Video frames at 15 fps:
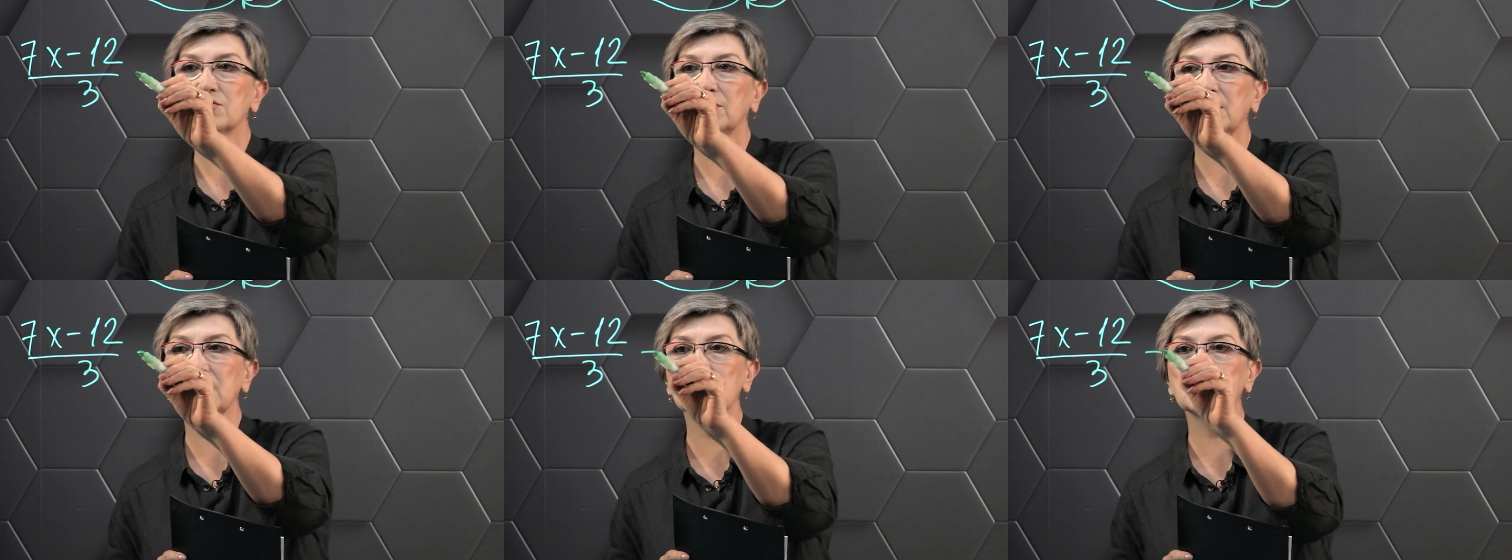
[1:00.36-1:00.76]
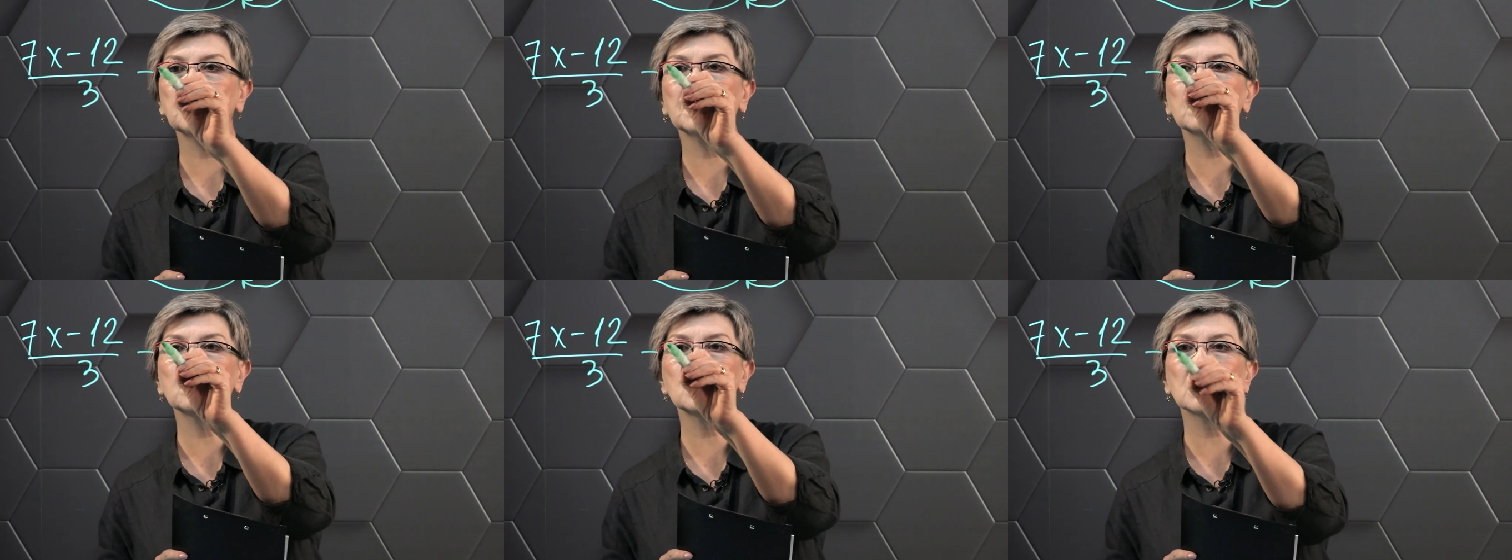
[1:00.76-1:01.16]
The
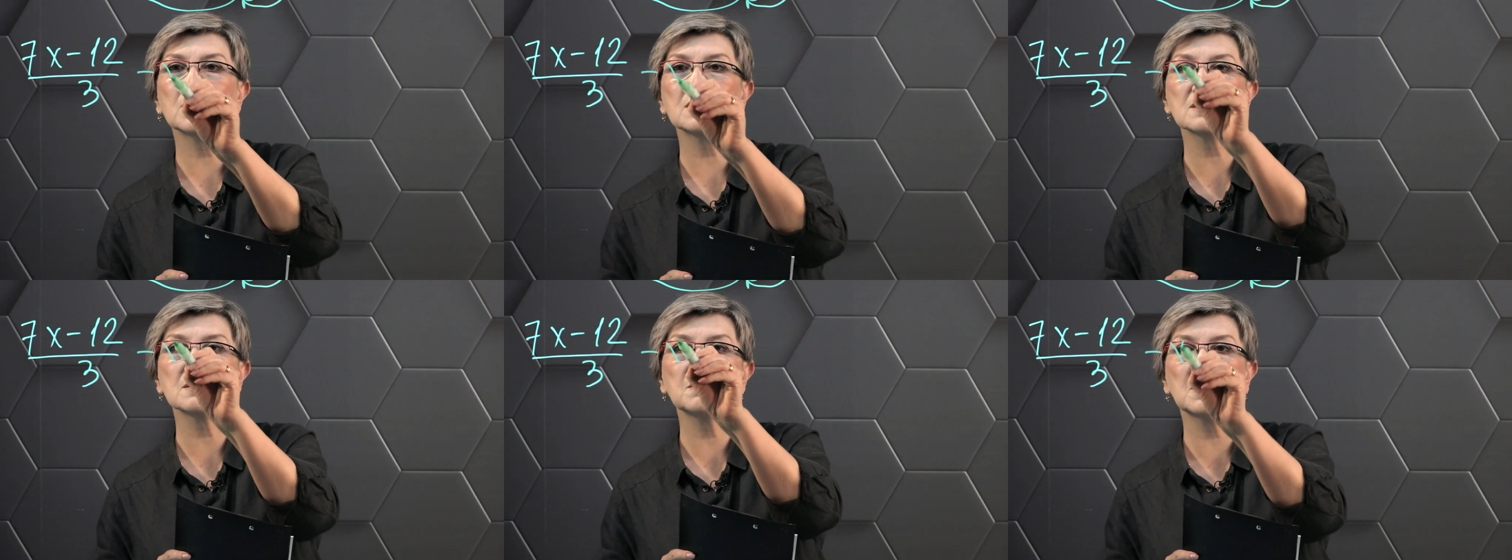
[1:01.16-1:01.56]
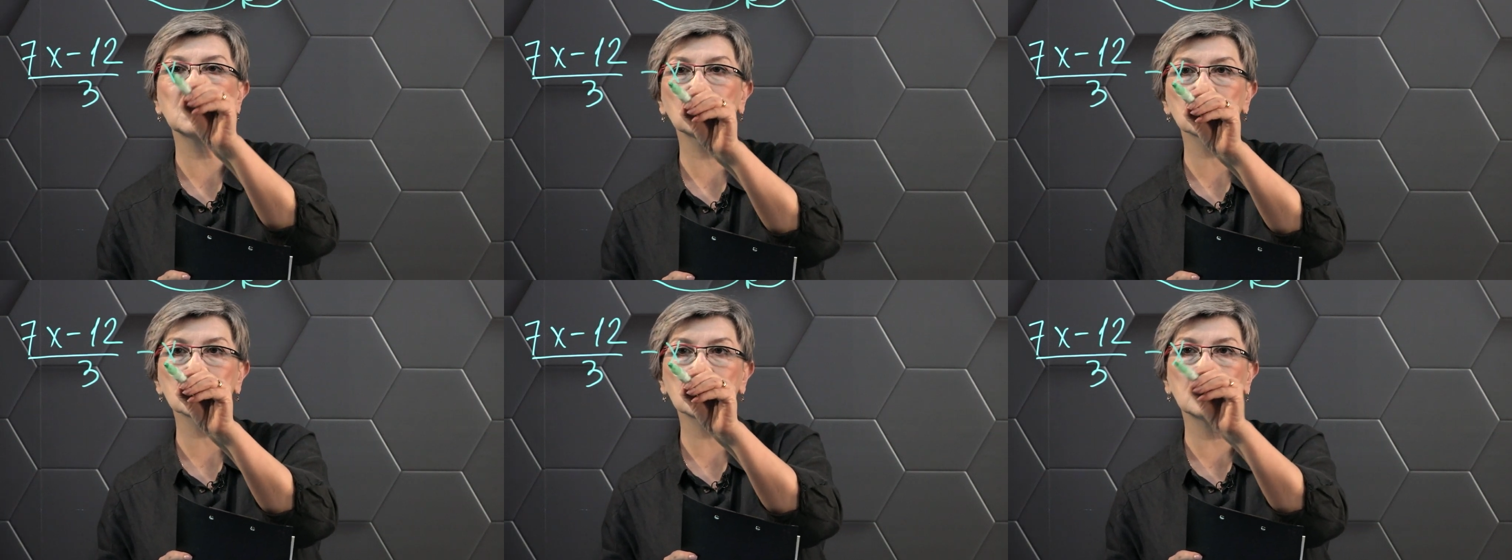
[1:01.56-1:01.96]
result is minus
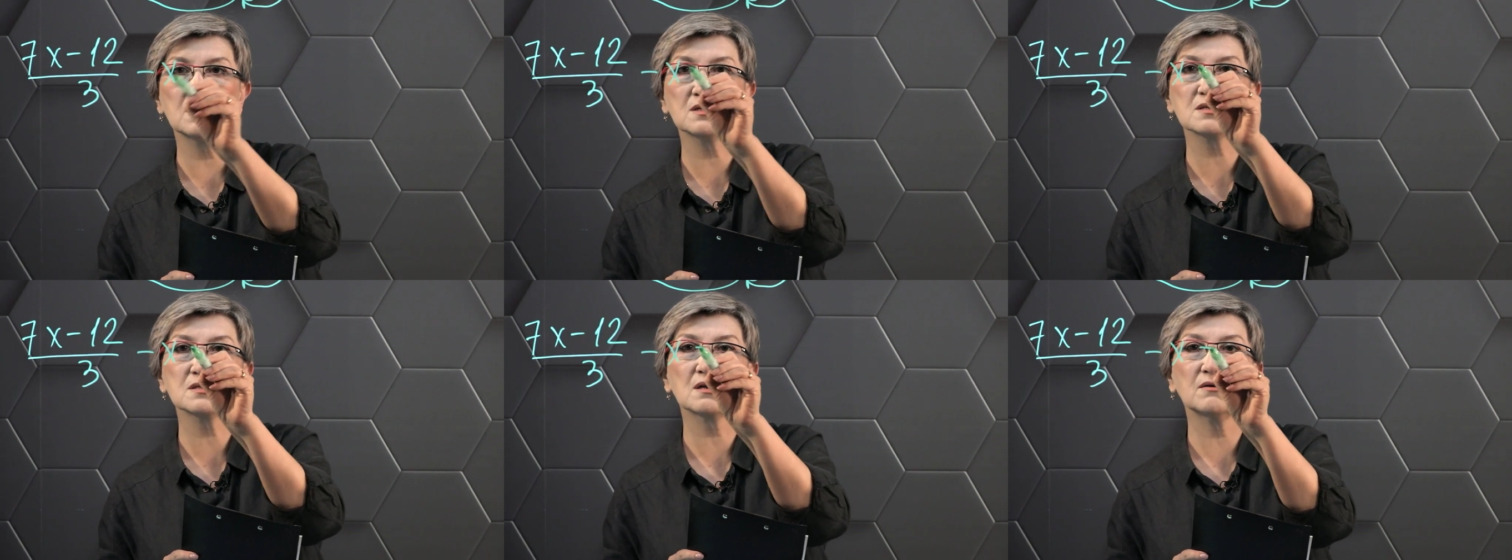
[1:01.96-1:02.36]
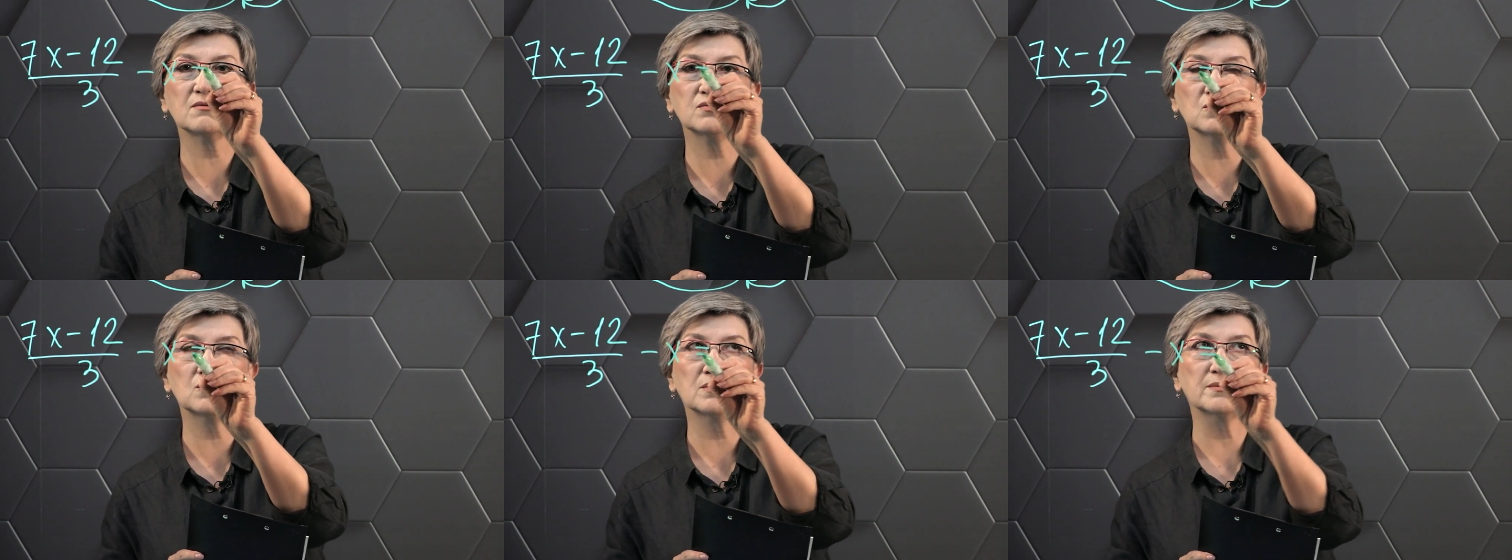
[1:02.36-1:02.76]
x
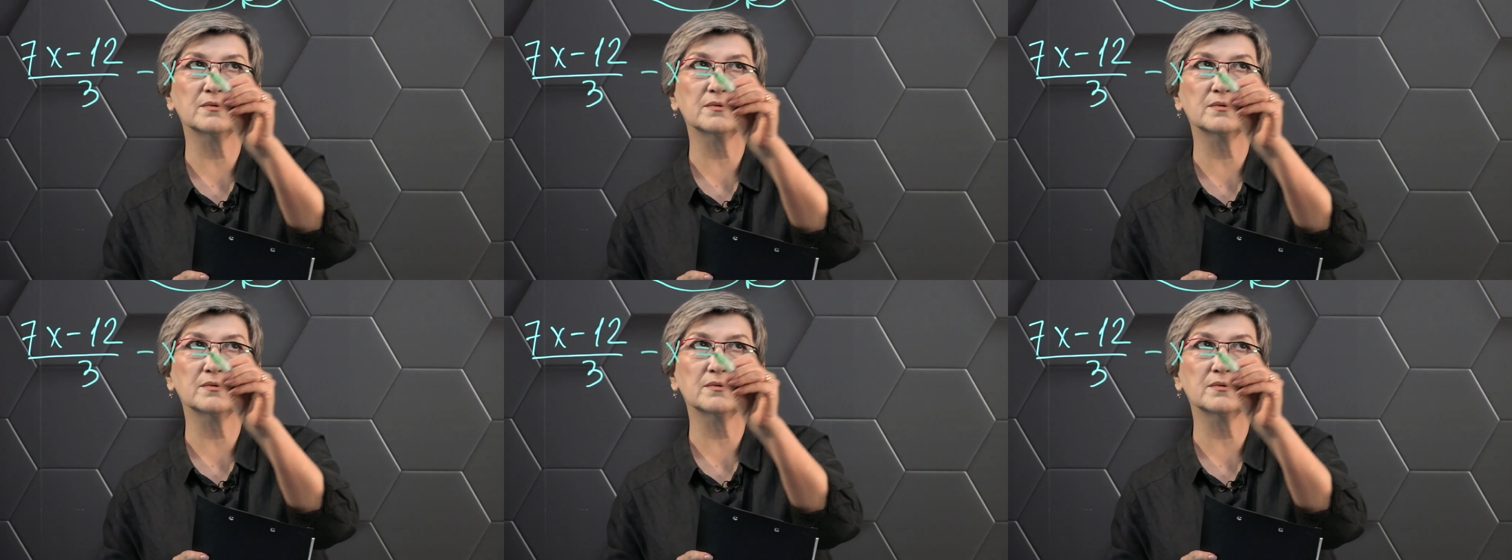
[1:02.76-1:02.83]
equals